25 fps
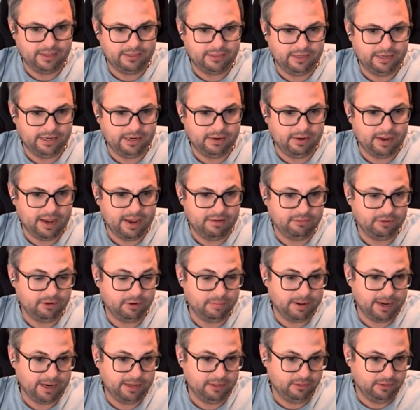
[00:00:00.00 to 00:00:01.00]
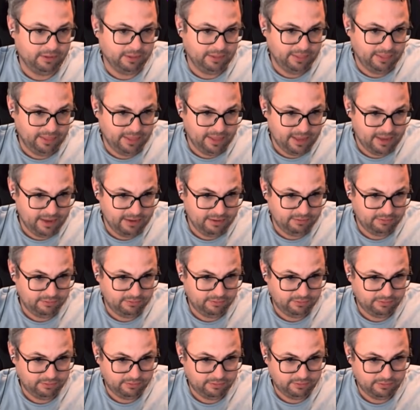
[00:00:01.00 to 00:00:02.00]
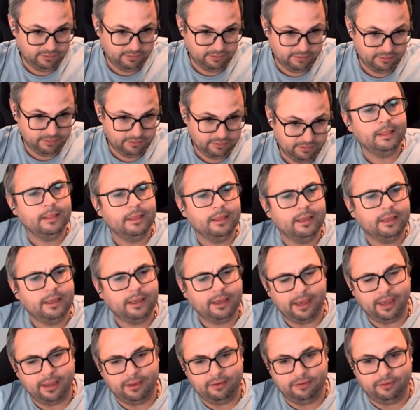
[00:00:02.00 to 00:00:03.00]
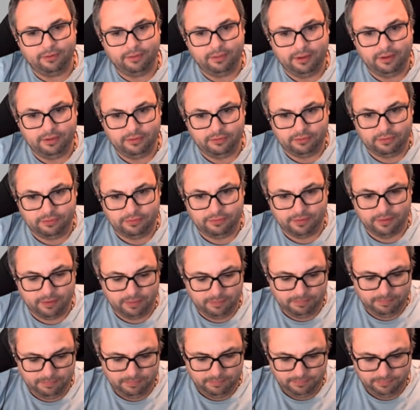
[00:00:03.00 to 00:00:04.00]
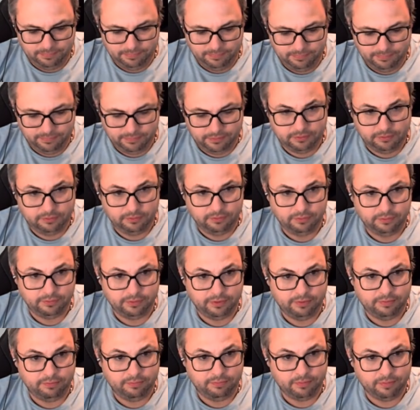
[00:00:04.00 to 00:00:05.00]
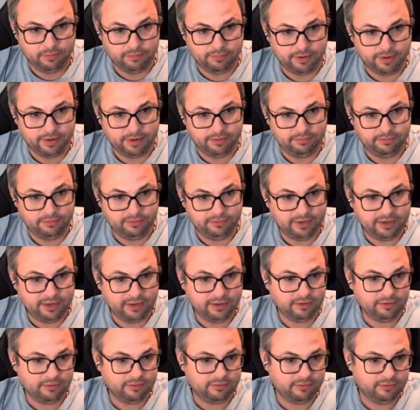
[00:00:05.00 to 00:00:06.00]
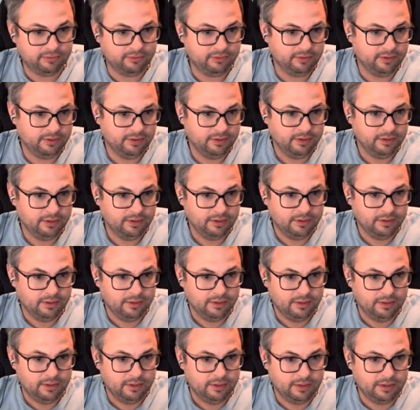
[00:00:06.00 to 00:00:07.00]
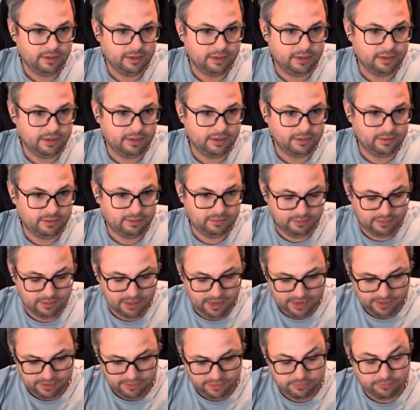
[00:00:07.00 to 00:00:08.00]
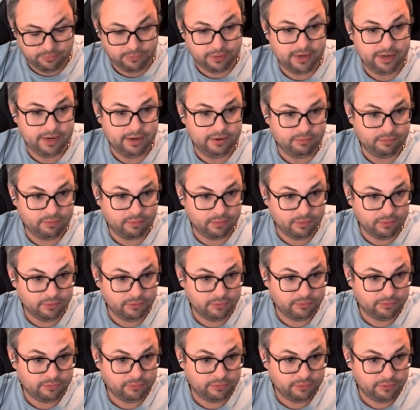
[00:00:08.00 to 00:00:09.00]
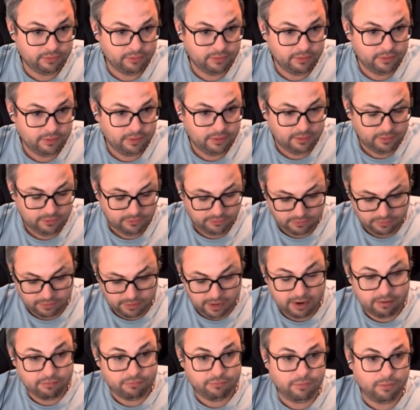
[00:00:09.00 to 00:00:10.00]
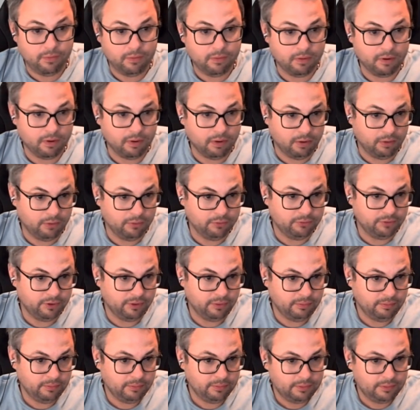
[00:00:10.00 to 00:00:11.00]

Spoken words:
I have to go back and look at this. Okay, so these are from 2, 3, 4, 5, 6. Not 3, of course. So not 4 also.